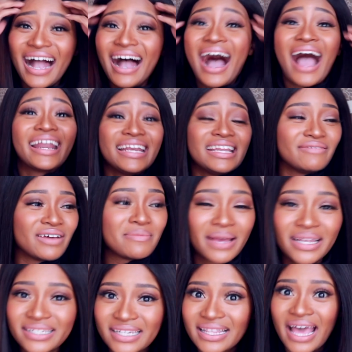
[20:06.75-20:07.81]
I didn't even
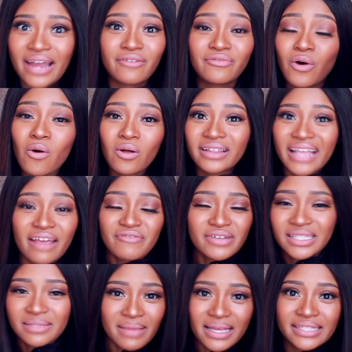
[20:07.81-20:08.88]
mention that. Every
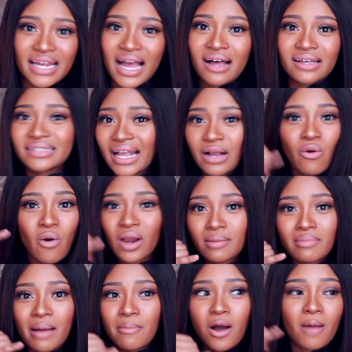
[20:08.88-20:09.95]
semester I was like calling
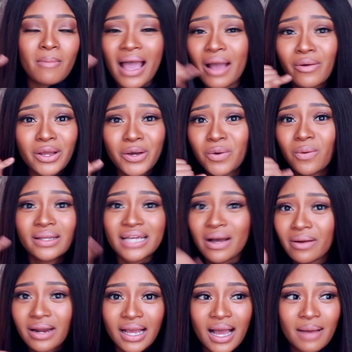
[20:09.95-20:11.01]
my mom, I want to quit, I
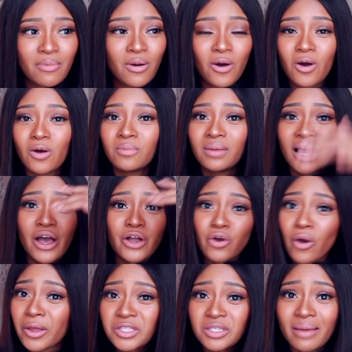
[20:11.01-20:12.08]
want to come home, going to